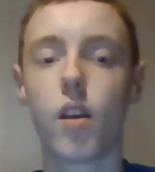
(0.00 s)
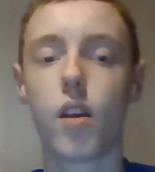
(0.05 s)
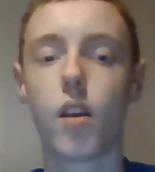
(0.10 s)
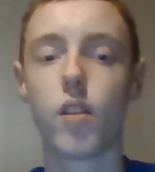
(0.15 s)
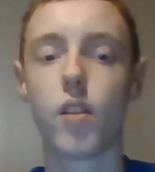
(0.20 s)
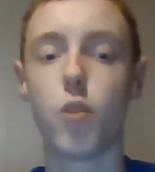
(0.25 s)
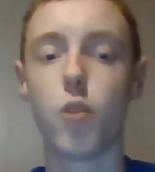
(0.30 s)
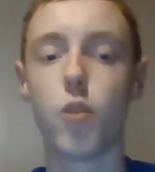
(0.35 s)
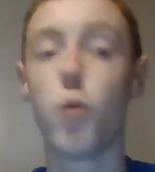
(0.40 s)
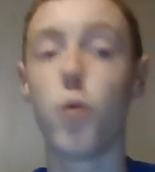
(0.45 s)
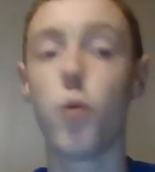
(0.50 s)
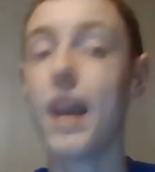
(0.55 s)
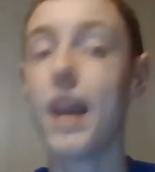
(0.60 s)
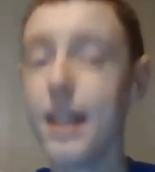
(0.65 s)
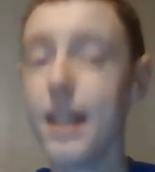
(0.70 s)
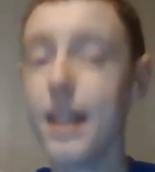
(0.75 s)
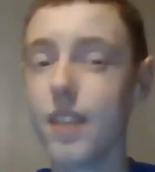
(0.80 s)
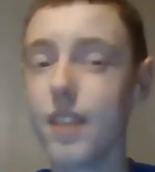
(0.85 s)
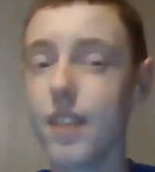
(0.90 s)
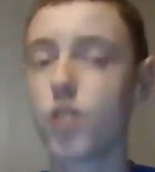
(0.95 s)
The
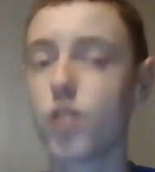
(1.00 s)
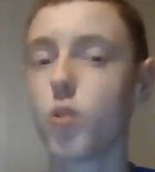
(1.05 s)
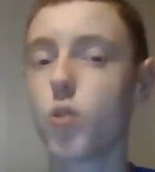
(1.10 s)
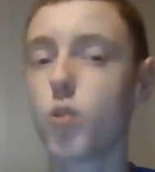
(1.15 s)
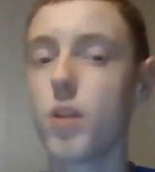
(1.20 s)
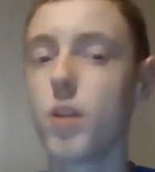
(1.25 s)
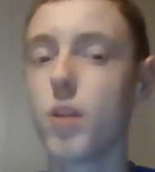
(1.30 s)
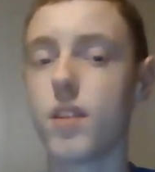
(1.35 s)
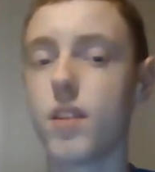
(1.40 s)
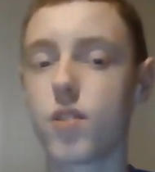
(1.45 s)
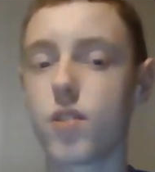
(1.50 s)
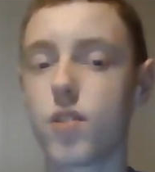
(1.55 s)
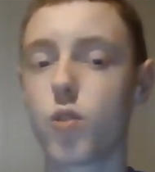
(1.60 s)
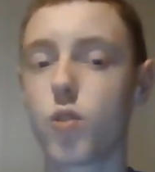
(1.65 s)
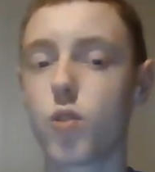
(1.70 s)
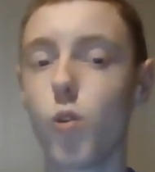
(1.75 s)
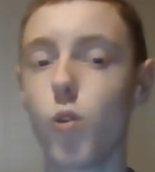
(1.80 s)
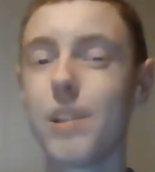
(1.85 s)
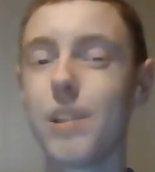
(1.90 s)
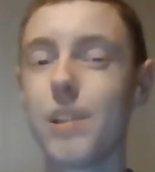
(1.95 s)
way the story is
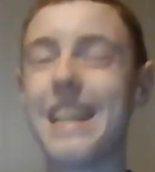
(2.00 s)
told,